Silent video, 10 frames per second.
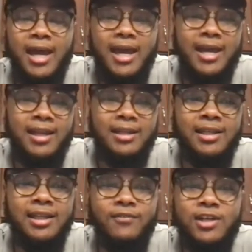and
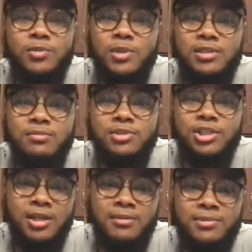leave us with some
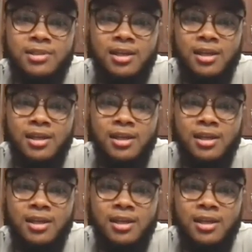gems.